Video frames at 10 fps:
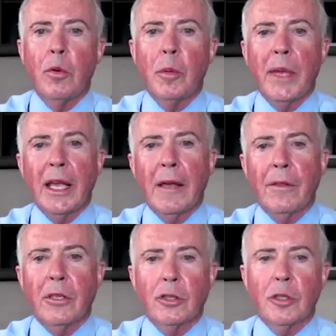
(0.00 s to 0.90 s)
We'll
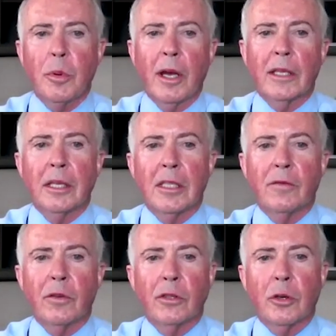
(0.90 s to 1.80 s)
begin the search
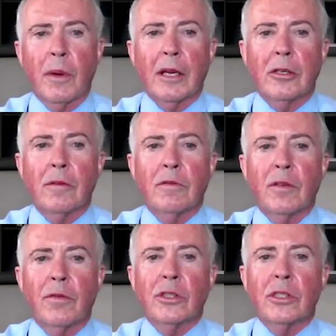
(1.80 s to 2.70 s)
process for a Director of
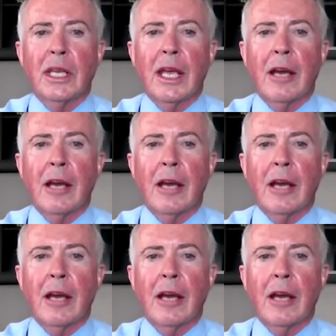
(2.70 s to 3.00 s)
Diversity,